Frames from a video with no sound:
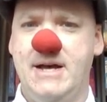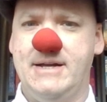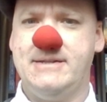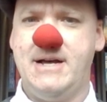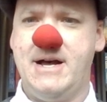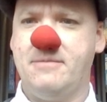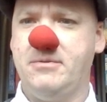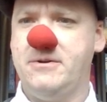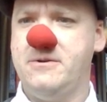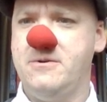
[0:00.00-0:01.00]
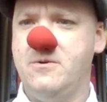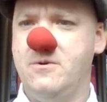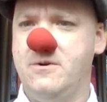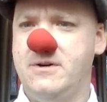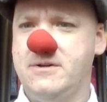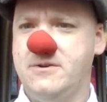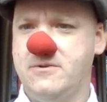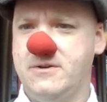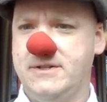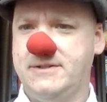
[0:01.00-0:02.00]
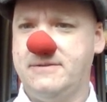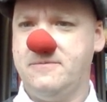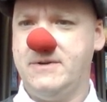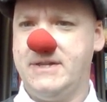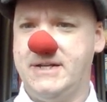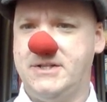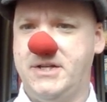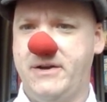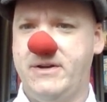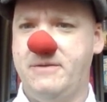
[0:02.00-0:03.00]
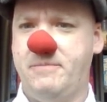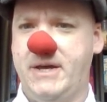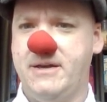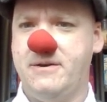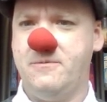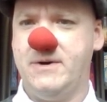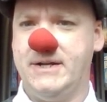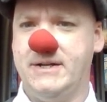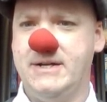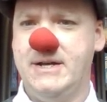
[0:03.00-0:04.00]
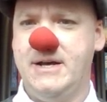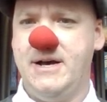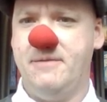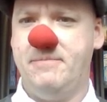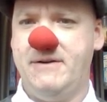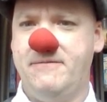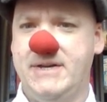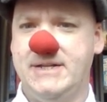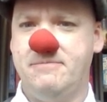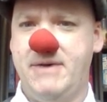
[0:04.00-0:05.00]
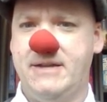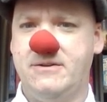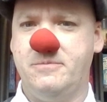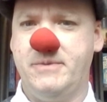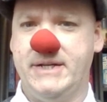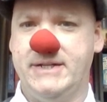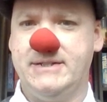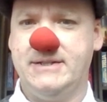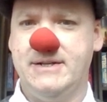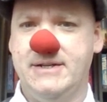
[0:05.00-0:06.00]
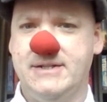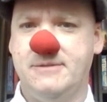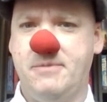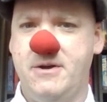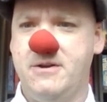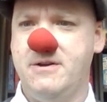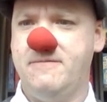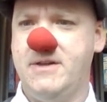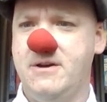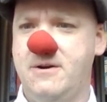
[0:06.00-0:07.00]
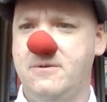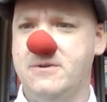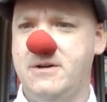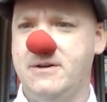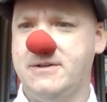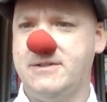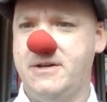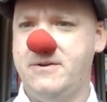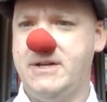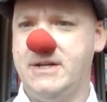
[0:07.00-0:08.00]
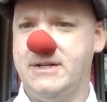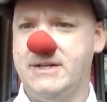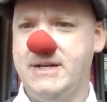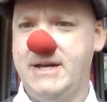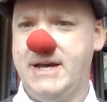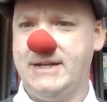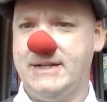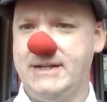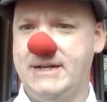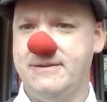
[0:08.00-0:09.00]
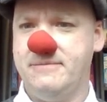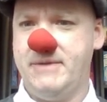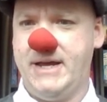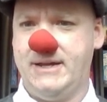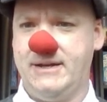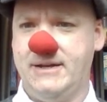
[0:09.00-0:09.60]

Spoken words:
A dark blue oar crossed with a cherry pink one above his mantelpiece spoke of the old Oxonian and leader man.